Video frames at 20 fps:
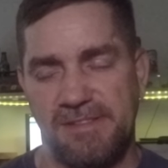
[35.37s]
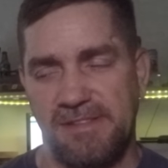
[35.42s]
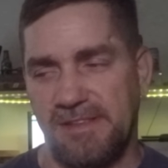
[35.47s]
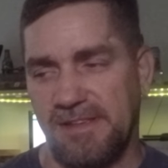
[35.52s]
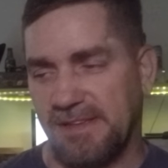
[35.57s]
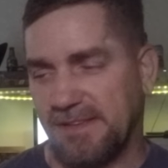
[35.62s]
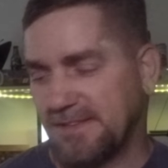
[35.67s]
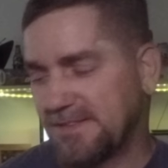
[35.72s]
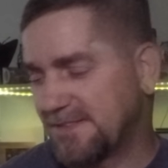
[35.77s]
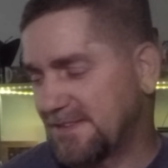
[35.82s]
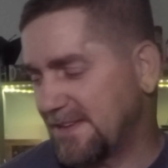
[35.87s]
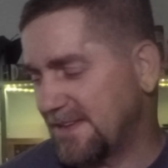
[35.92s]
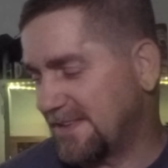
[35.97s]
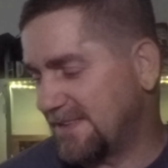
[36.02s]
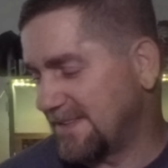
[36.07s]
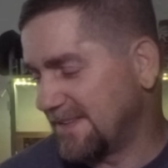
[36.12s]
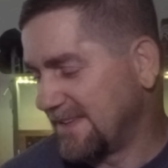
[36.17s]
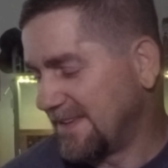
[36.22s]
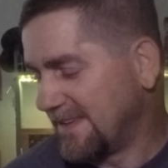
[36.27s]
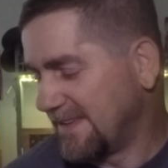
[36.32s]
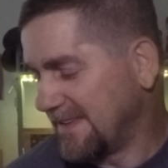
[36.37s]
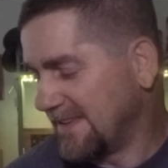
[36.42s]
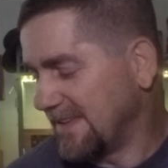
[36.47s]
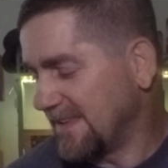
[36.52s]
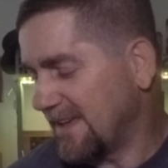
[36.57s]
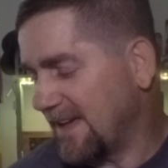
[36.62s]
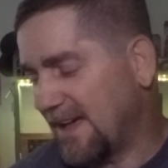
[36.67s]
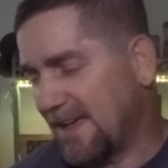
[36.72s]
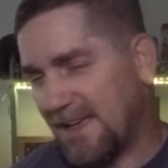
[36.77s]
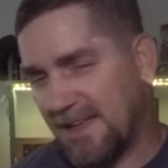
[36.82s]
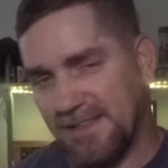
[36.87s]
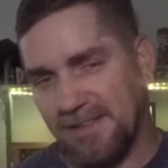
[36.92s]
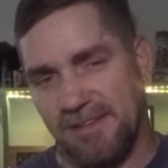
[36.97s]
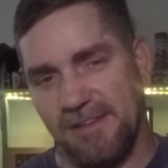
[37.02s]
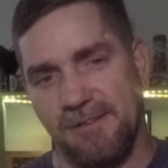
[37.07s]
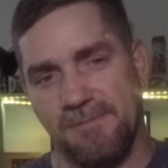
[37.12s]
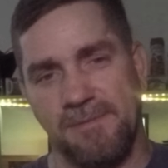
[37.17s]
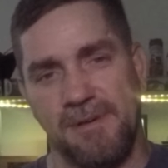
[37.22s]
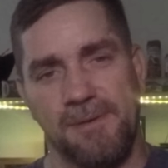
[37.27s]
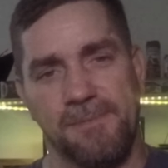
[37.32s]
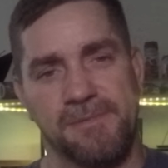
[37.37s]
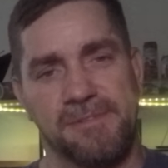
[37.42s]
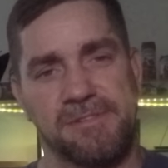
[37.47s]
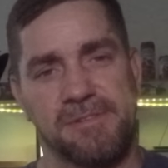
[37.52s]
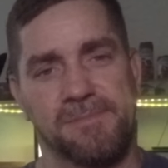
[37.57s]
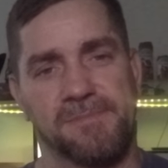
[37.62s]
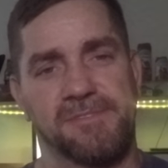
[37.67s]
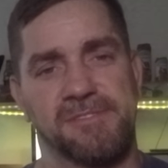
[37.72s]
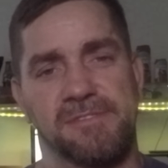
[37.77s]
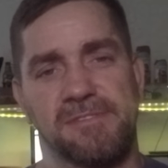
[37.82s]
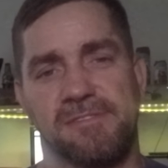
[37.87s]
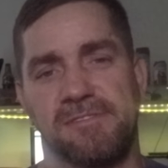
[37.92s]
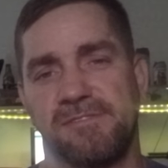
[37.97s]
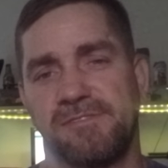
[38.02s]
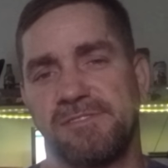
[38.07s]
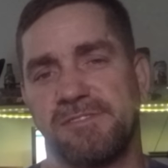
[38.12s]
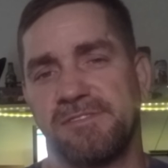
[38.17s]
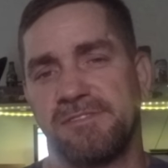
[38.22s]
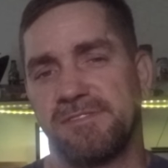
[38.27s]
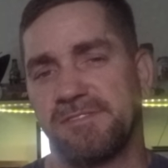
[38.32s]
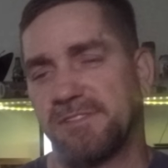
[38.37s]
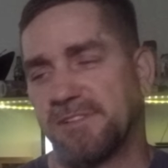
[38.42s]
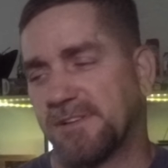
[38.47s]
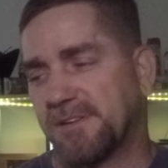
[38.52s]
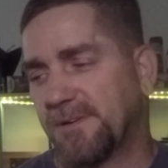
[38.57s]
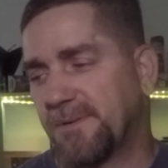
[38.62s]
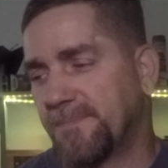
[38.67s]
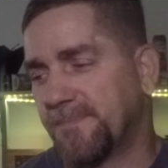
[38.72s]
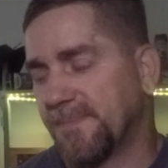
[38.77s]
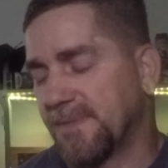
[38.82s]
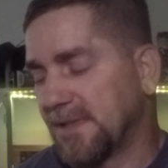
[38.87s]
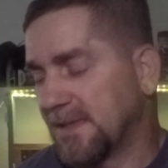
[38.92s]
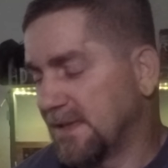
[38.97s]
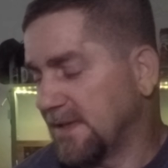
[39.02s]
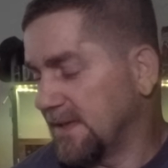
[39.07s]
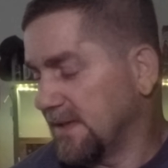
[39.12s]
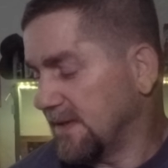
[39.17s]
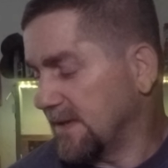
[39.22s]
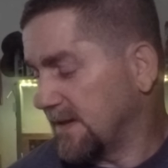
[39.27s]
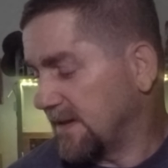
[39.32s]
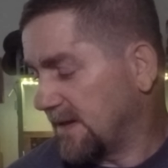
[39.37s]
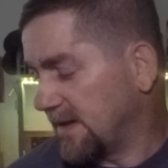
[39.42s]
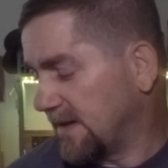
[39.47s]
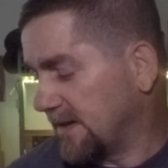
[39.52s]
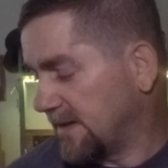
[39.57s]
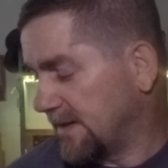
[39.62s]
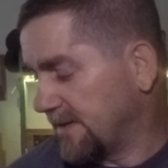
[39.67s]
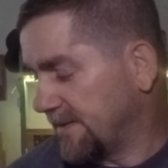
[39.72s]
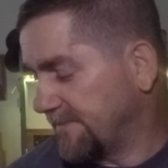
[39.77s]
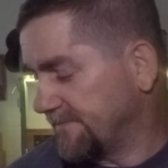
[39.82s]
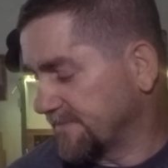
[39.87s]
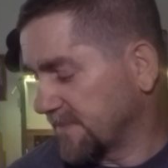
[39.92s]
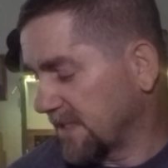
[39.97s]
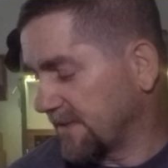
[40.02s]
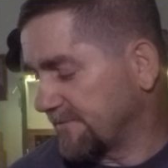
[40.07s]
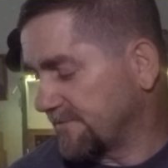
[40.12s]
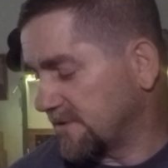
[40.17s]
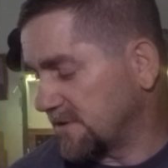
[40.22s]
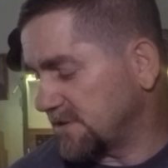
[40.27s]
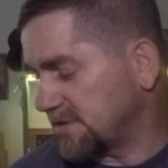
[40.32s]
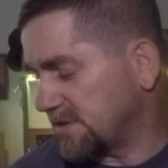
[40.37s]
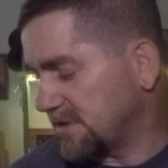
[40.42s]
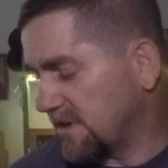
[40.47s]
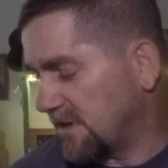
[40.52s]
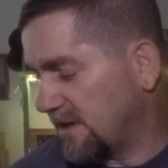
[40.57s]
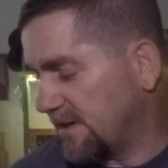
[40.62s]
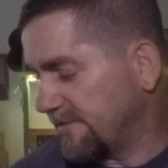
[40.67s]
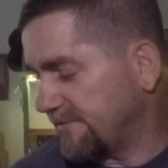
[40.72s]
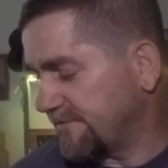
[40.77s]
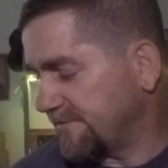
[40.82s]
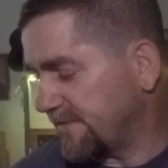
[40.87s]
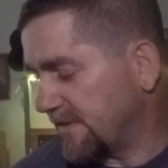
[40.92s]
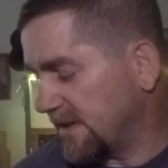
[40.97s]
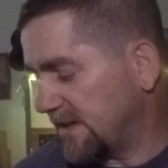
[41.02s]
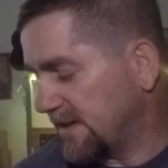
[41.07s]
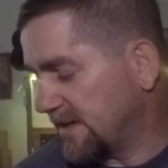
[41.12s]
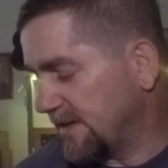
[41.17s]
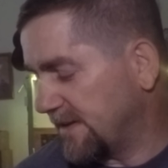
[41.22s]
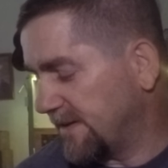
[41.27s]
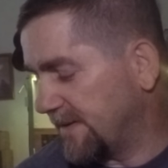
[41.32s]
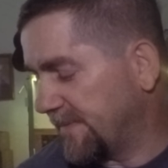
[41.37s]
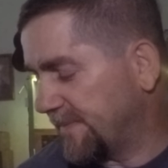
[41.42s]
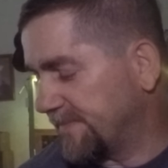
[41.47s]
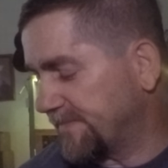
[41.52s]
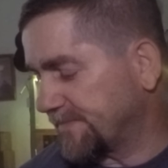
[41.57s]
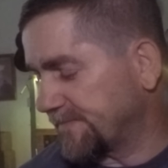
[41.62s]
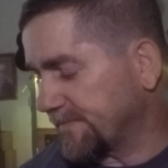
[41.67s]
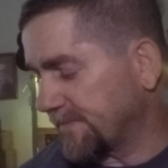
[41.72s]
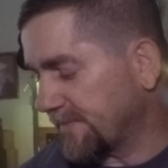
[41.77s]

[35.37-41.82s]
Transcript: things that I had to come up with some solutions. So, um, first off, um,